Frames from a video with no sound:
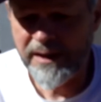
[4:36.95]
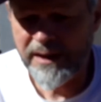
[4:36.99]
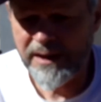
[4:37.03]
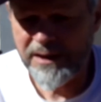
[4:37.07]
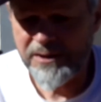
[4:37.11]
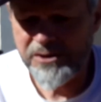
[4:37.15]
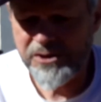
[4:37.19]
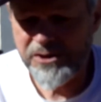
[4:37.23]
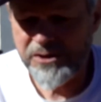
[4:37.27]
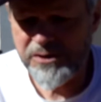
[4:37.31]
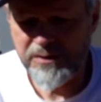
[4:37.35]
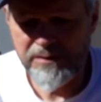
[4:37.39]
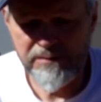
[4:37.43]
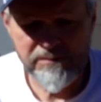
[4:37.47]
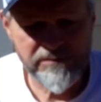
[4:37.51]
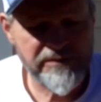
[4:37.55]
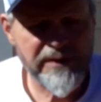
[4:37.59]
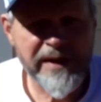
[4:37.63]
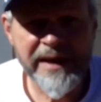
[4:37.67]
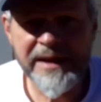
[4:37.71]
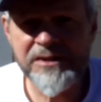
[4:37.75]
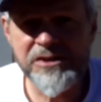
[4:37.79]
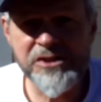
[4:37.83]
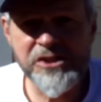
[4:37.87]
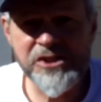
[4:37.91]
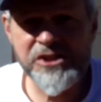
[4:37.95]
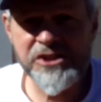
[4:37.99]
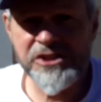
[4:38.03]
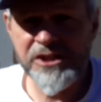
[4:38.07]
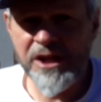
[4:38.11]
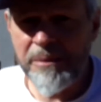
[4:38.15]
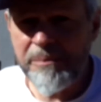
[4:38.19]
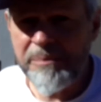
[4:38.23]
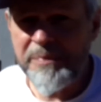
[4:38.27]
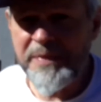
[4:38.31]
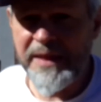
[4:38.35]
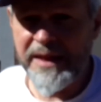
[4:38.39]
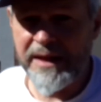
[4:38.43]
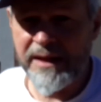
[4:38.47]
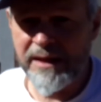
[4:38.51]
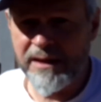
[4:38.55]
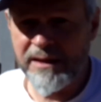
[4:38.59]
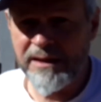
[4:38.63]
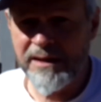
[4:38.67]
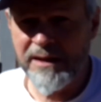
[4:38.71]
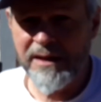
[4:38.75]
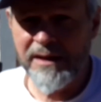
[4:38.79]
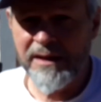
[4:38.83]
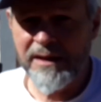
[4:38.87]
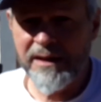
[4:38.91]
is to find
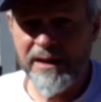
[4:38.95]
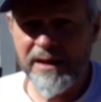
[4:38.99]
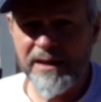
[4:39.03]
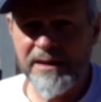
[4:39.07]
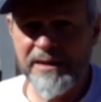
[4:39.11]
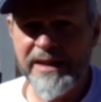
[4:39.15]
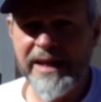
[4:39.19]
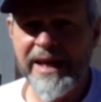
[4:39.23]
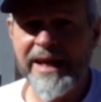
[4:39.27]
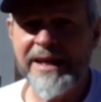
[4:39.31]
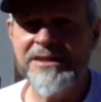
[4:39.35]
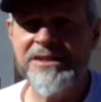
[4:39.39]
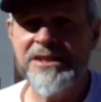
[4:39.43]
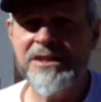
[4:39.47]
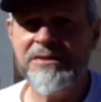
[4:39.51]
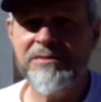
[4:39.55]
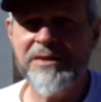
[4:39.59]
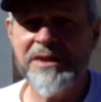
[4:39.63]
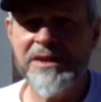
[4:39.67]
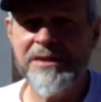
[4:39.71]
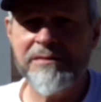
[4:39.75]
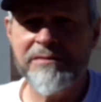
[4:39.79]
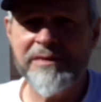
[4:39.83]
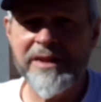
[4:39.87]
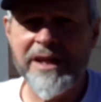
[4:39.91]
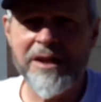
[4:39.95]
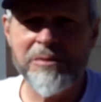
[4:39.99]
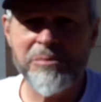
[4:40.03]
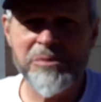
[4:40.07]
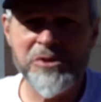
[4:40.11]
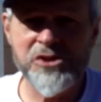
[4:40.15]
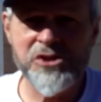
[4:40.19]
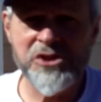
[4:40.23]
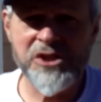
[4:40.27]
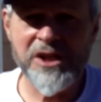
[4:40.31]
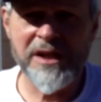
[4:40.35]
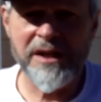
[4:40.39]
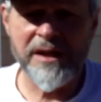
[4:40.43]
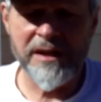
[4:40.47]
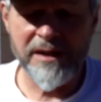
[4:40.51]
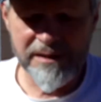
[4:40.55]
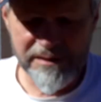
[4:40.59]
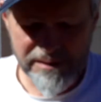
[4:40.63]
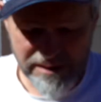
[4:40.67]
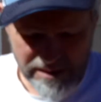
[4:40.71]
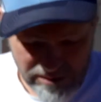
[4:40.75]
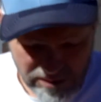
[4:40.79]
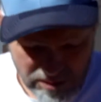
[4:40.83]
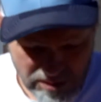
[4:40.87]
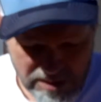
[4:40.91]
something in the activity of that
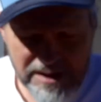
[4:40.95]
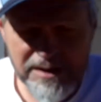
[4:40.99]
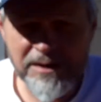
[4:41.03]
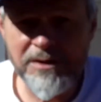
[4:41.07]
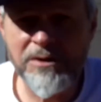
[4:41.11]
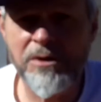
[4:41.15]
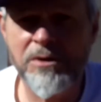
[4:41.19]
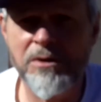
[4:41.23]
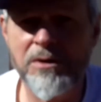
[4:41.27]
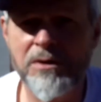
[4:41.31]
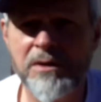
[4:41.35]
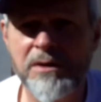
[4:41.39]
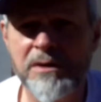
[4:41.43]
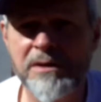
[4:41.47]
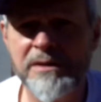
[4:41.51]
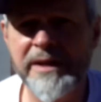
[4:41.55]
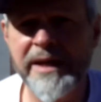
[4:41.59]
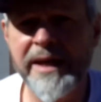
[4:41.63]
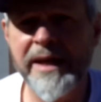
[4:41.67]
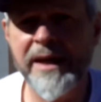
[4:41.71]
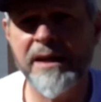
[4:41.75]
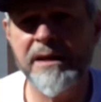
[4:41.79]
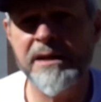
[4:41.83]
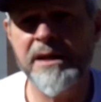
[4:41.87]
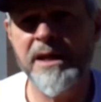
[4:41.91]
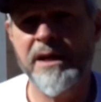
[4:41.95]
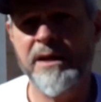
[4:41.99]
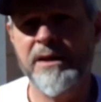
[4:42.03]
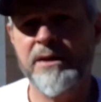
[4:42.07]
machine that you can correlate